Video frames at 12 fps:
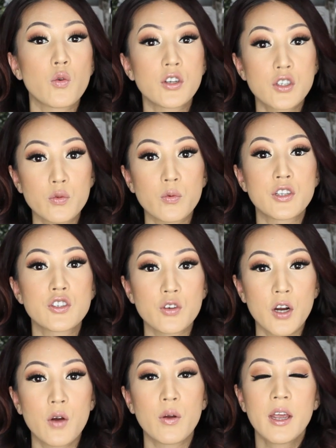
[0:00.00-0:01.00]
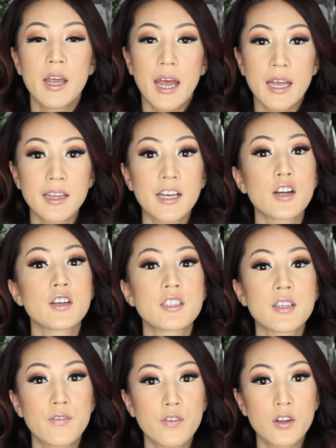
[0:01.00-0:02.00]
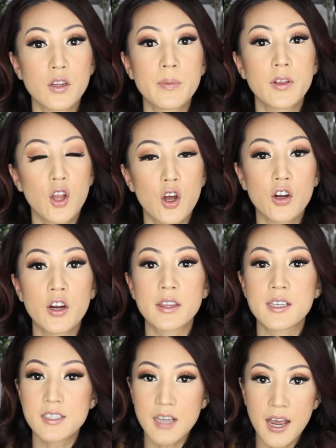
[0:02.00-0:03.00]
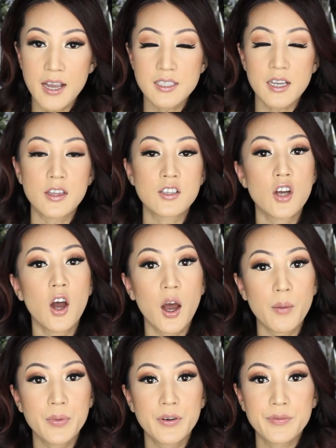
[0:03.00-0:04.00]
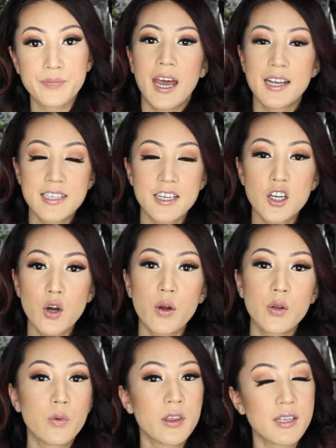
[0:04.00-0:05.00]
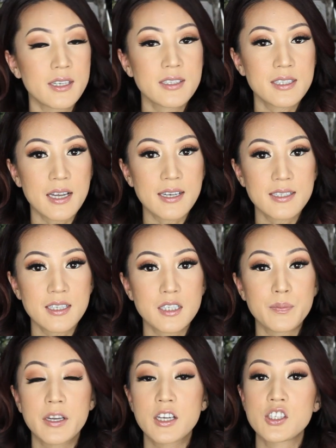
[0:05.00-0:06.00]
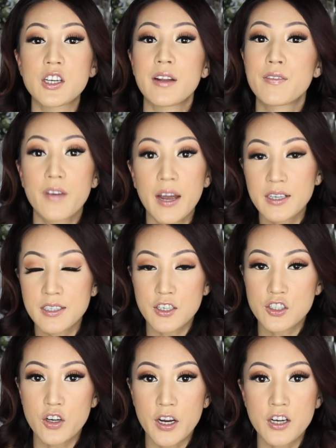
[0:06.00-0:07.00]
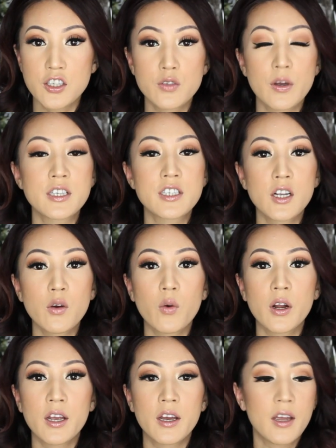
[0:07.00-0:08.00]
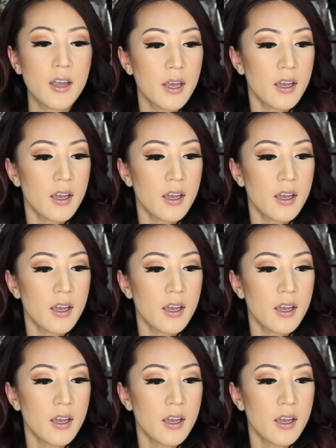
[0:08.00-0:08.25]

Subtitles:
going to rinse her out and let her sit for a little bit longer at the sides and the top. I did go in with thin slices because she had fine texture hair, so I didn't want to